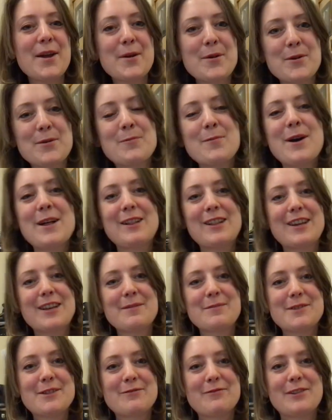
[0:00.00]
and
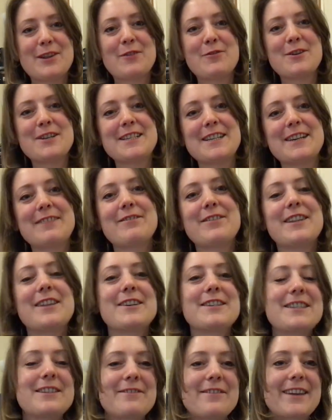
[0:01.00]
welcome to Flourishing
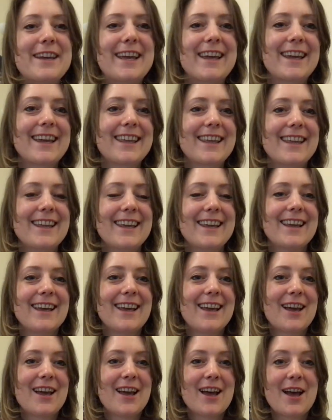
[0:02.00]
Philosophy.
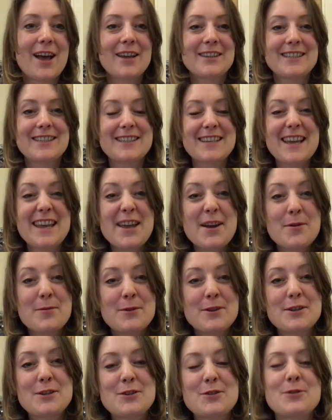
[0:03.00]
Today I
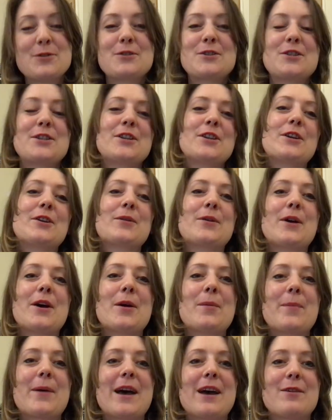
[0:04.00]
want to talk to you
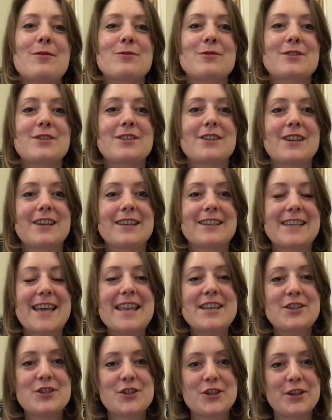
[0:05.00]
about
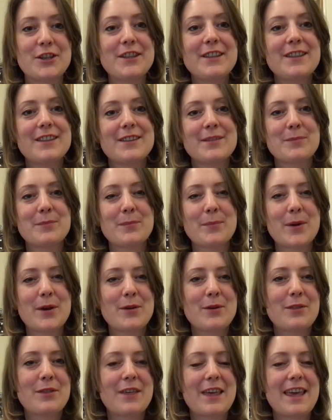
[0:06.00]
attention,
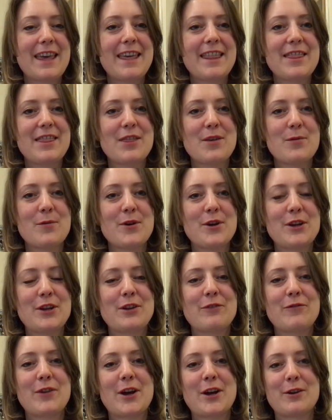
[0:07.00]
both in the
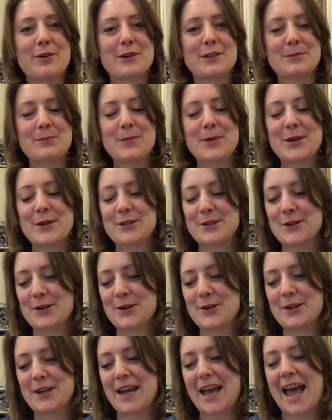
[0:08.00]
work of Iris
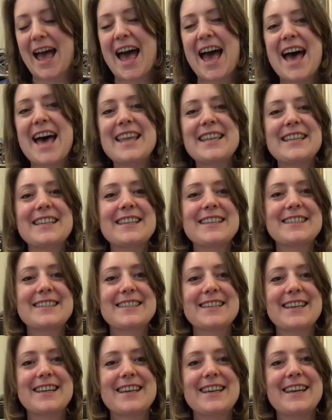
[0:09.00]
Murdoch and
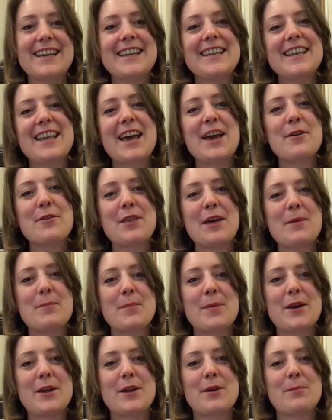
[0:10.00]
in how that
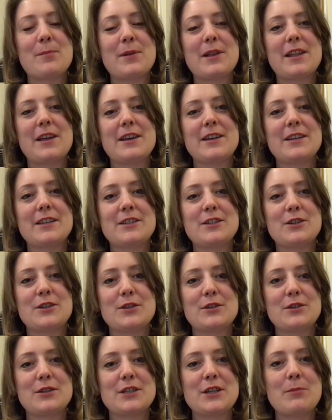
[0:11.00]
might apply
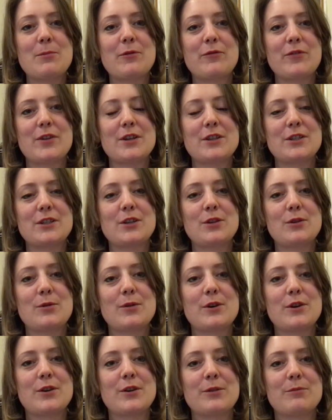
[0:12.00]
to some of us who
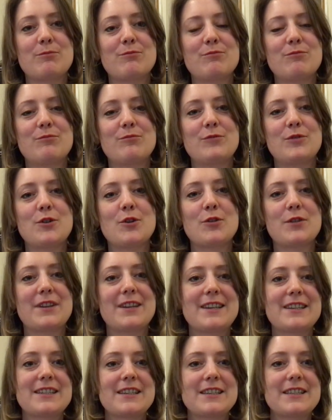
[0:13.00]
are not
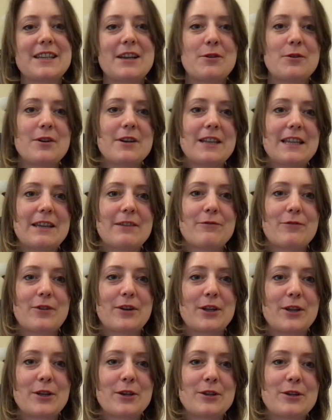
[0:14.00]
necessarily
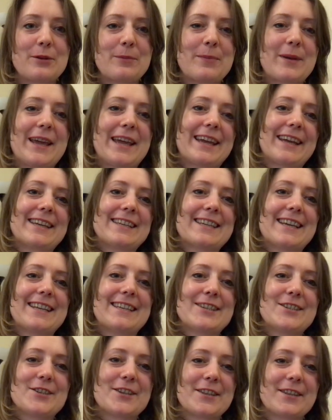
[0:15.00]
very good at paying
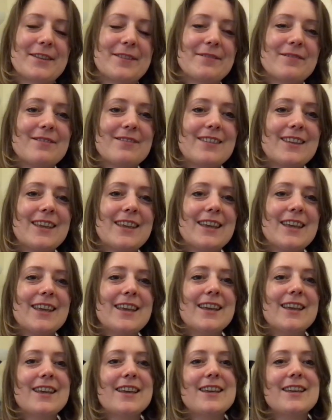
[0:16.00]
attention.
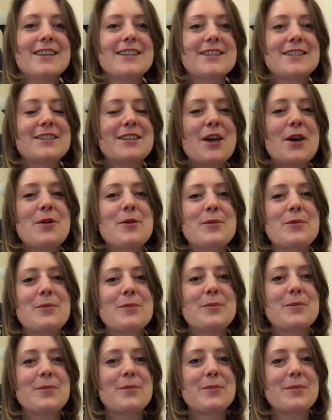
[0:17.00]
So,
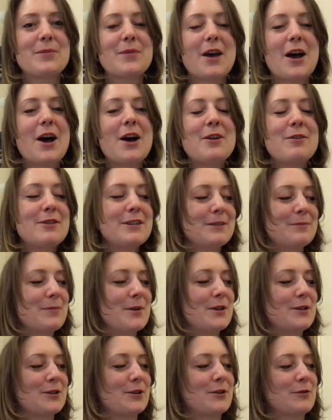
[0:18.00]
Iris
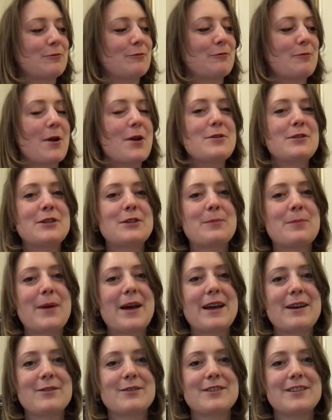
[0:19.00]
Murdoch wrote
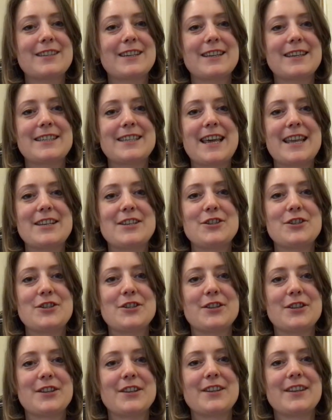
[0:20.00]
about
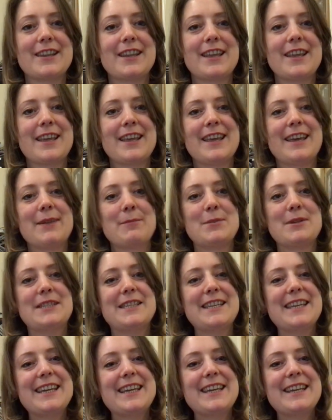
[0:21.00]
attention,
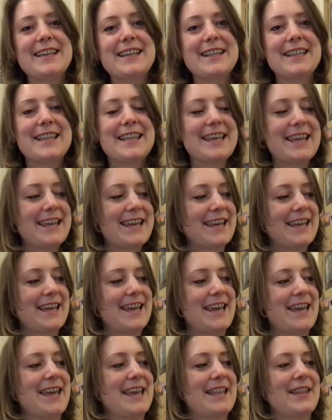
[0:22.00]
particularly
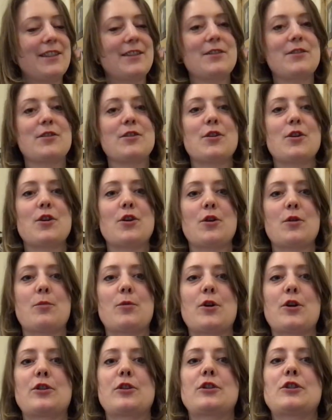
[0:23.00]
in her
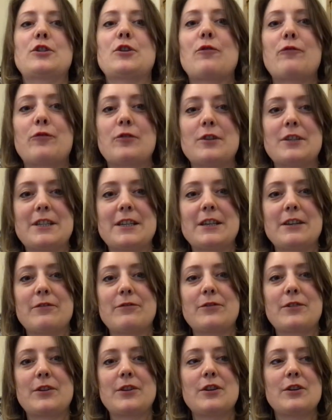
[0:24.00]
work, The Sovereignty of
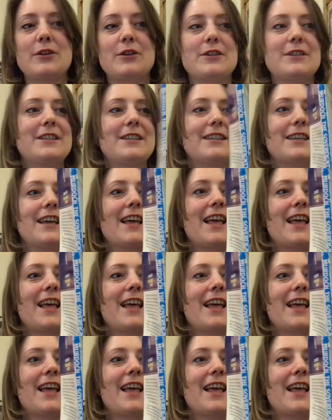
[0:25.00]
Good,